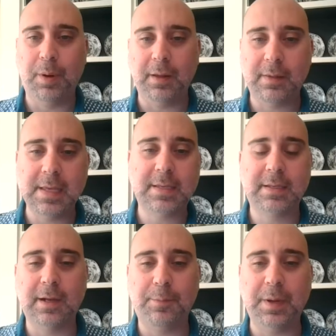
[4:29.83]
But this
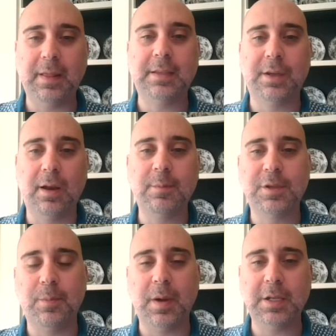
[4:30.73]
company that's gone up
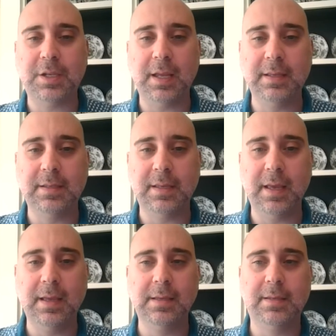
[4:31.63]
so much is
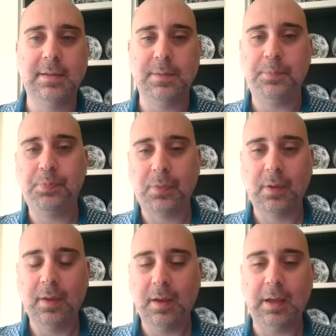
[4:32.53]
is
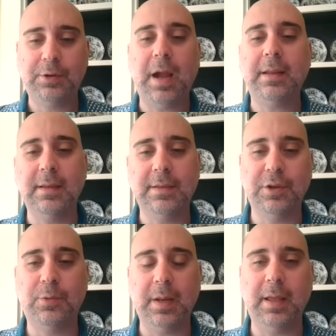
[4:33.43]
attracting
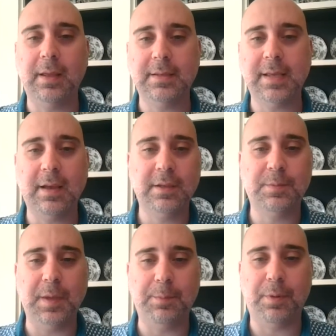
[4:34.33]
so many
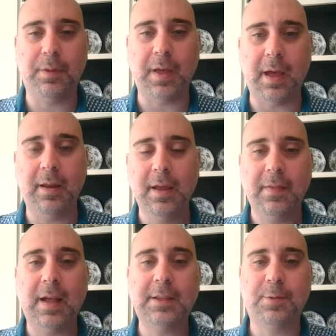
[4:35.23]
salespeople that
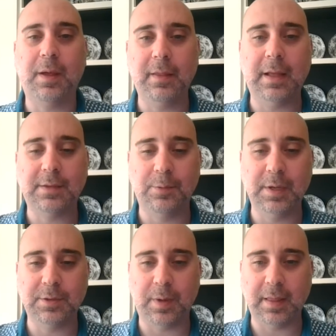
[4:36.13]
that's why that's the
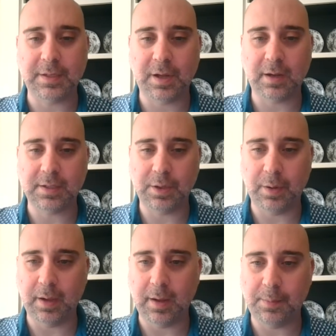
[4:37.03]
reason why the stock's
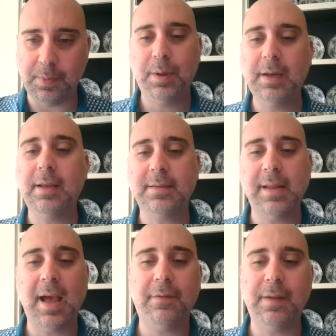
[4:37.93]
going up. But it
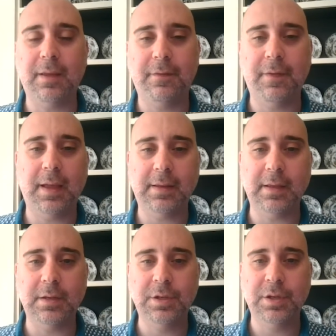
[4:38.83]
doesn't have any
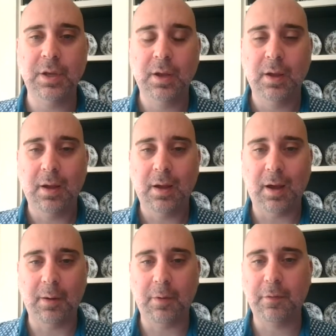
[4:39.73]
advantage
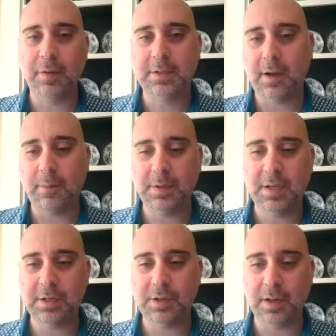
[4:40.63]
um, over its
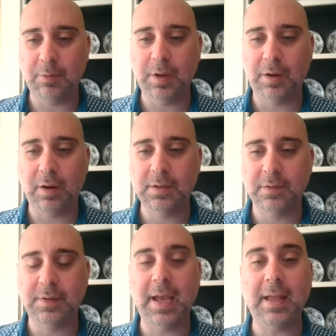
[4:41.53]
competition in regards
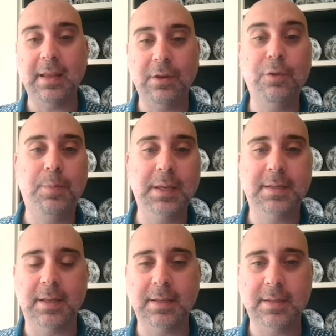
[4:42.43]
of gaining new
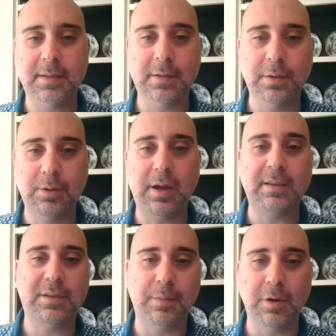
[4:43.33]
business, new
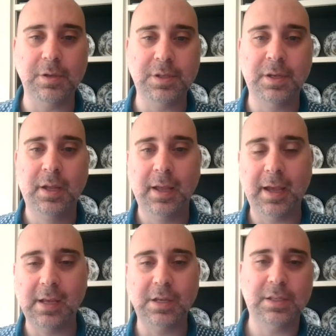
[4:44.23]
customers.
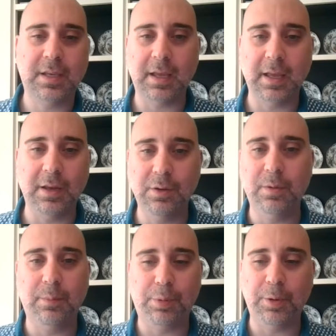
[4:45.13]
It can just get get
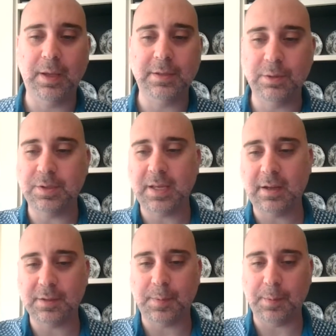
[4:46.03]
new employees, new
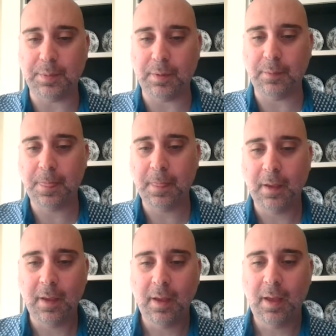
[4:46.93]
salespeople.
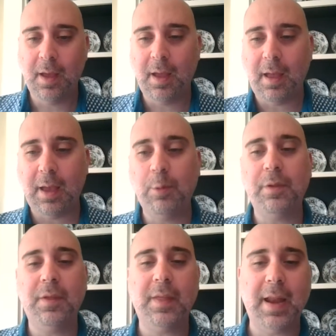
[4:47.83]
And
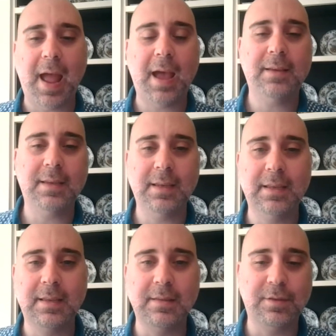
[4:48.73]
one thing that it has is,
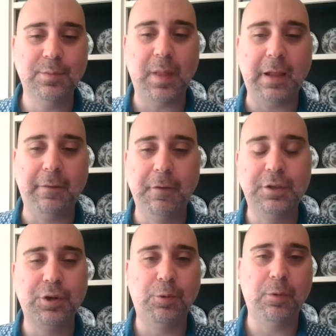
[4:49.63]
is a Zoom-like
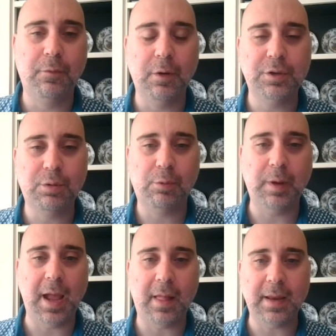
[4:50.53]
virtual virtual
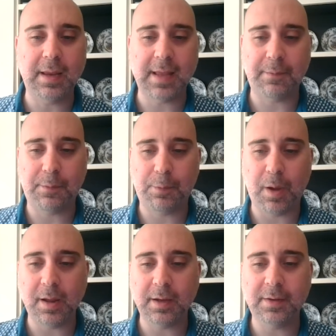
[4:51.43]
reality type of
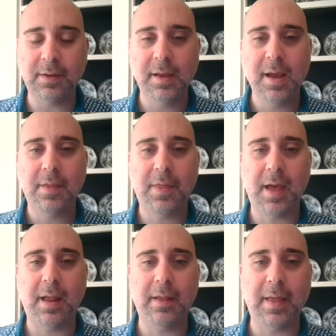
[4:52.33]
product
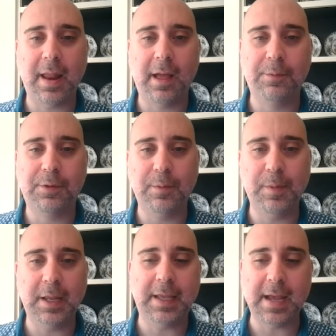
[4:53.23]
that that helps
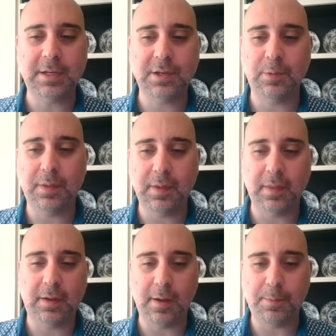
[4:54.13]
communication
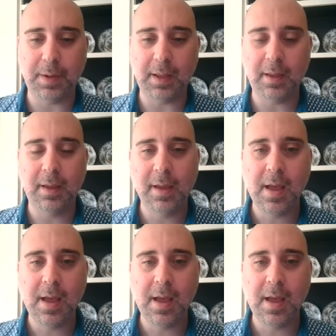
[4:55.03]
within the company